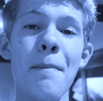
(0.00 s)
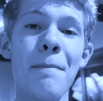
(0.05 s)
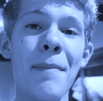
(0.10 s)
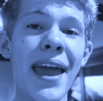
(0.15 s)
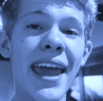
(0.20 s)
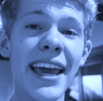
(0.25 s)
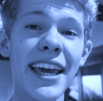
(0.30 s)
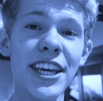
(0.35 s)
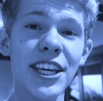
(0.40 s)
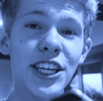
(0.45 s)

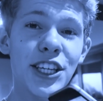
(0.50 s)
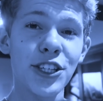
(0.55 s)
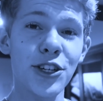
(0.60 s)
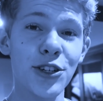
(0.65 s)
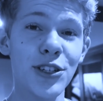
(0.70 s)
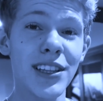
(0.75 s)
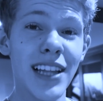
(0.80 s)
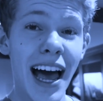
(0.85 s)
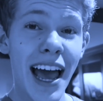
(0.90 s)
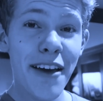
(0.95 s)
Make
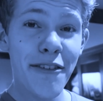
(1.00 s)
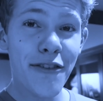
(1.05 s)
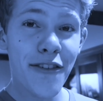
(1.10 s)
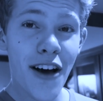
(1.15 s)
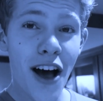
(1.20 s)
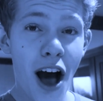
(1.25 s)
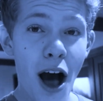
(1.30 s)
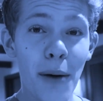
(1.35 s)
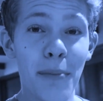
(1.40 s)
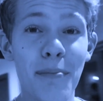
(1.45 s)
your life
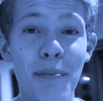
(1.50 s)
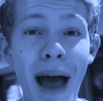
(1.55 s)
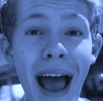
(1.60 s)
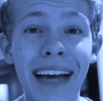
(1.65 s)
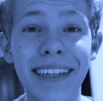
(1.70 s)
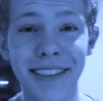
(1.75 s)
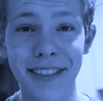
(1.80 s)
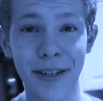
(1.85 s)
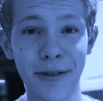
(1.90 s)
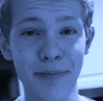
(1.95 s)
a
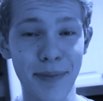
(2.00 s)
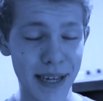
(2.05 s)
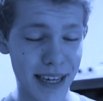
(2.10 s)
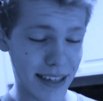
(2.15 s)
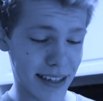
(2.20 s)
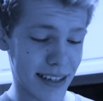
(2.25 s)
masterpiece.